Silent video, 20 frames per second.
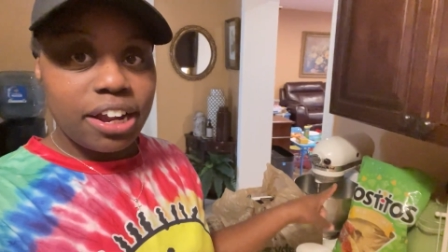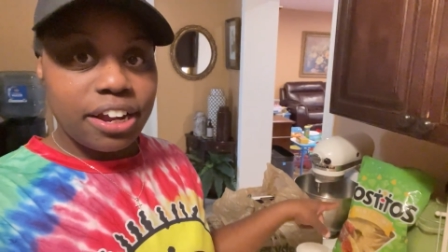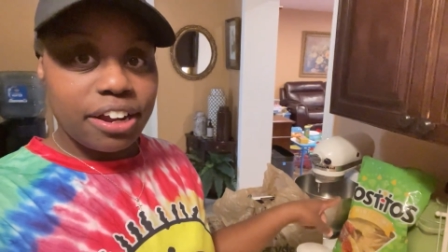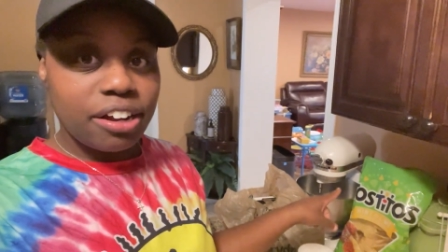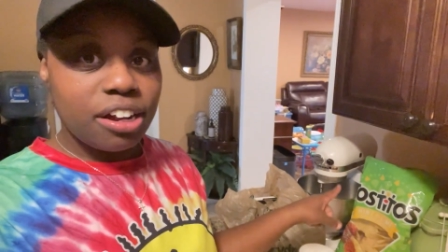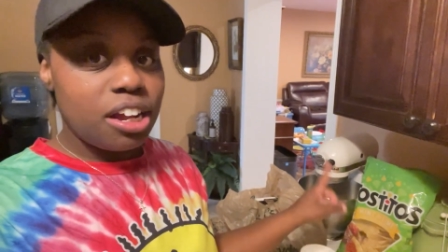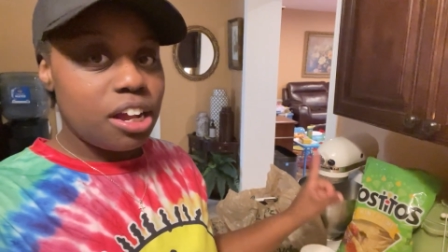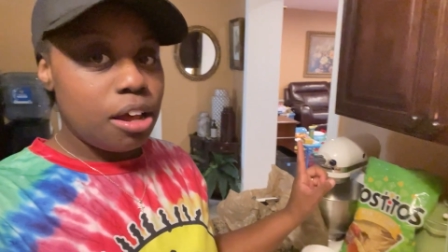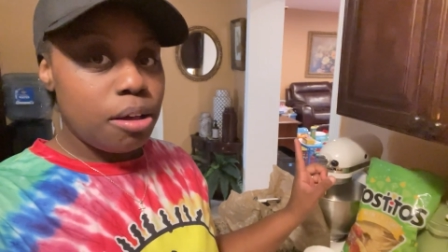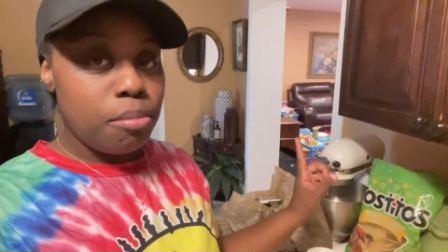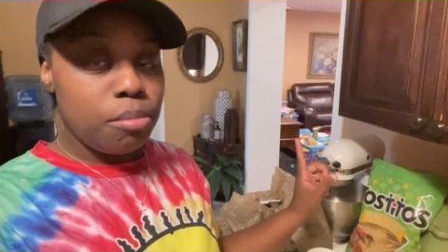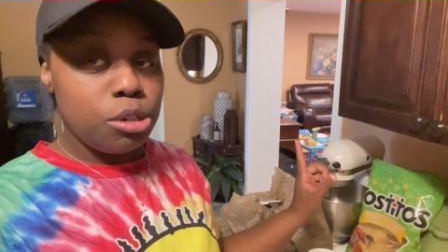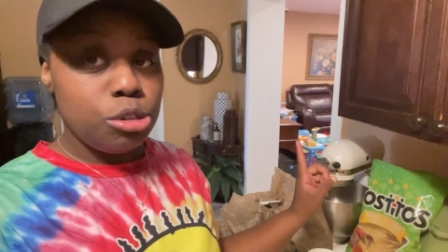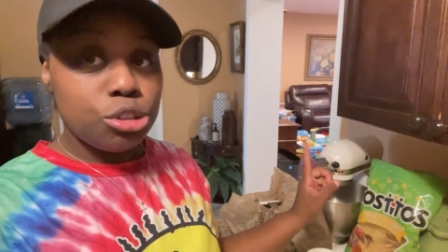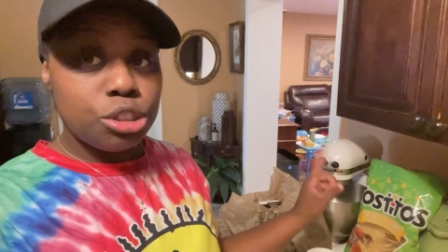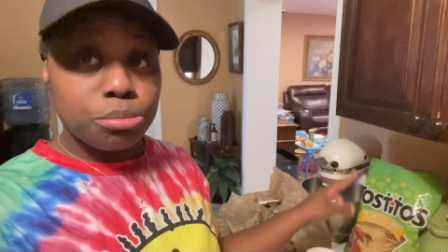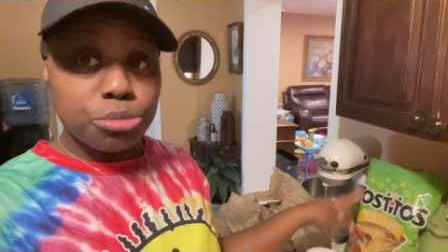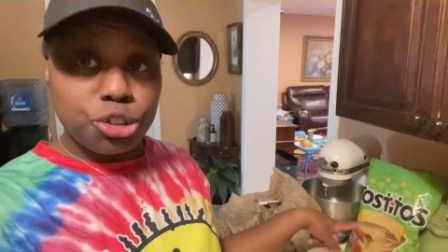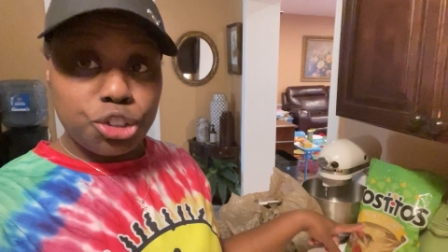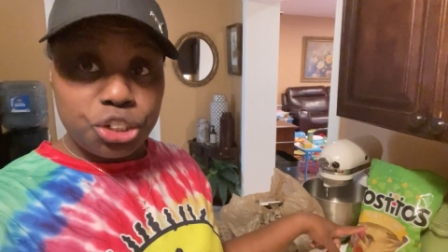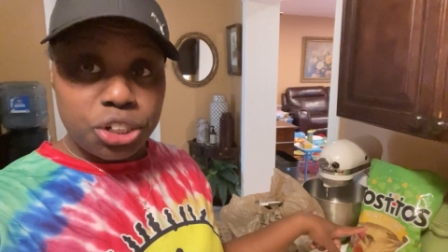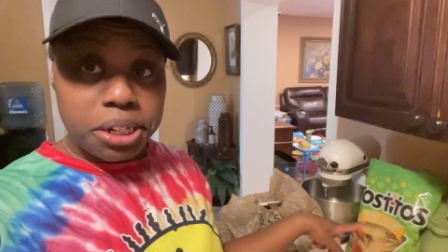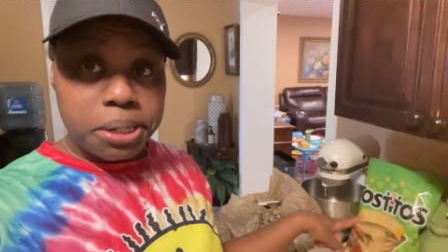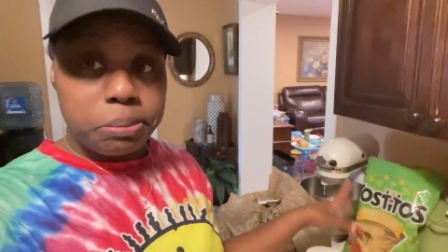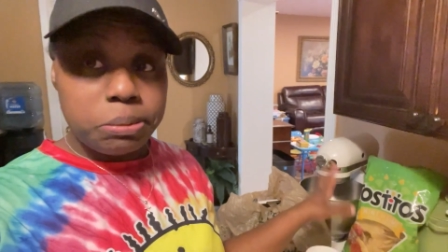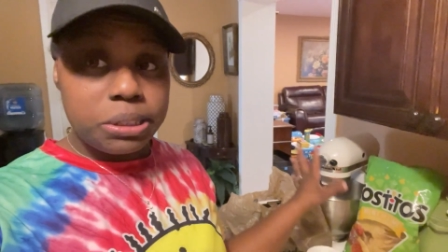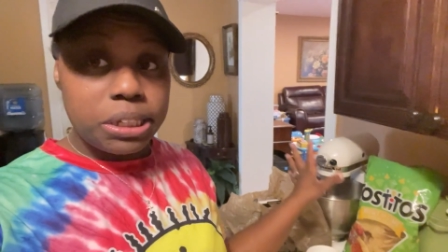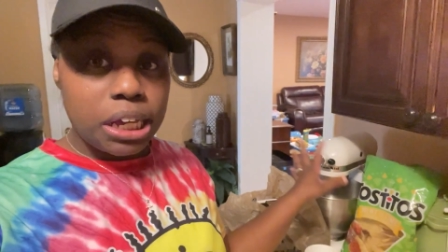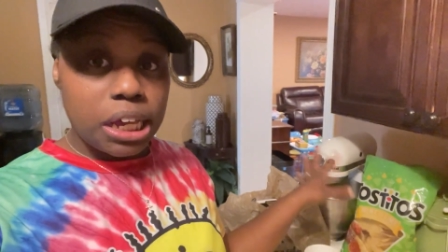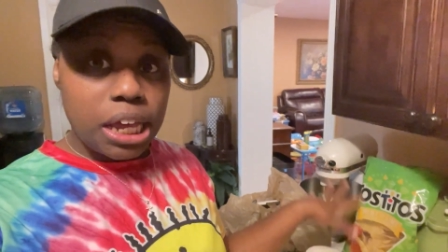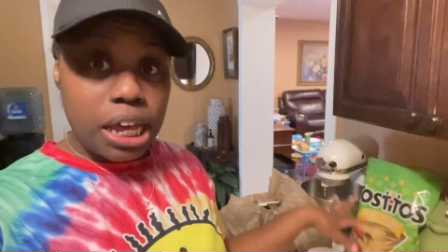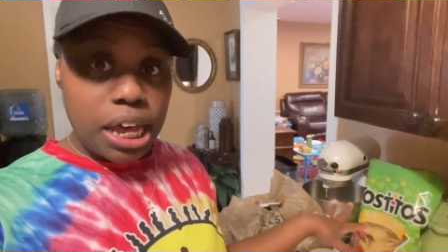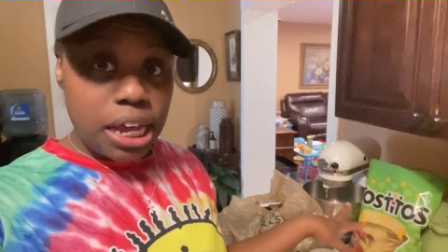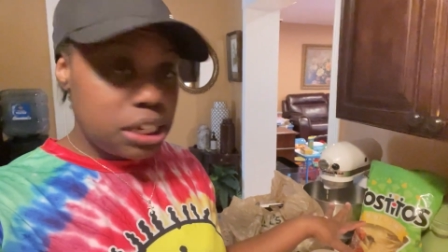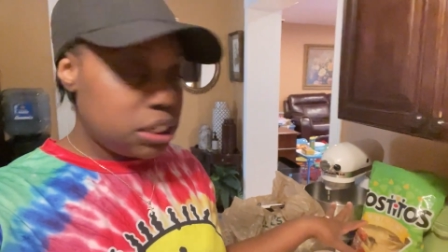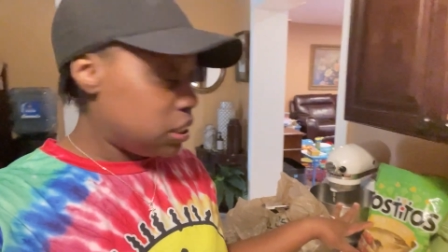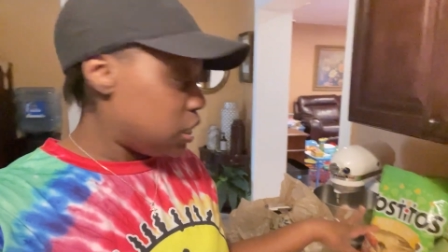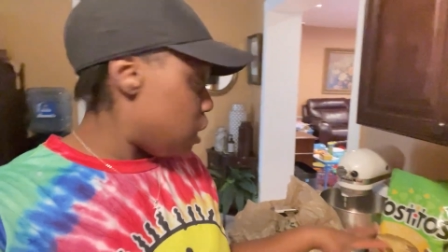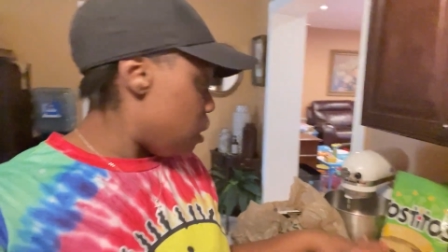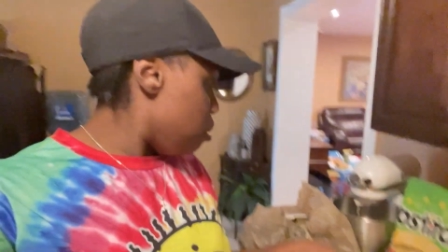here I'm gonna do some chips and
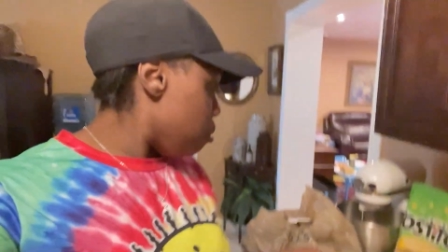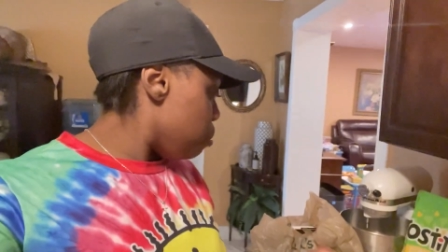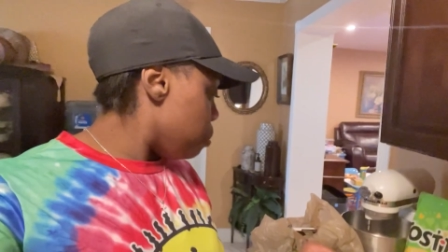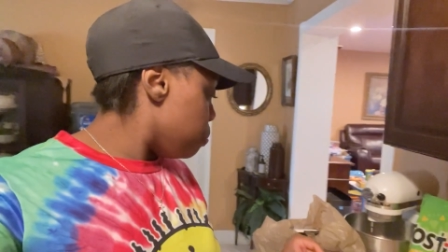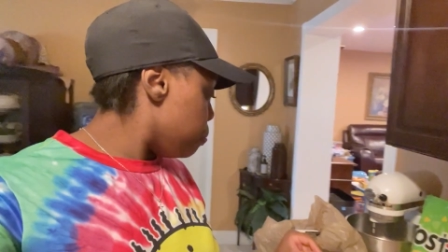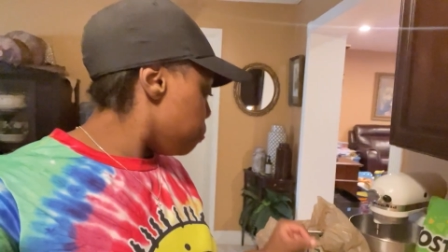queso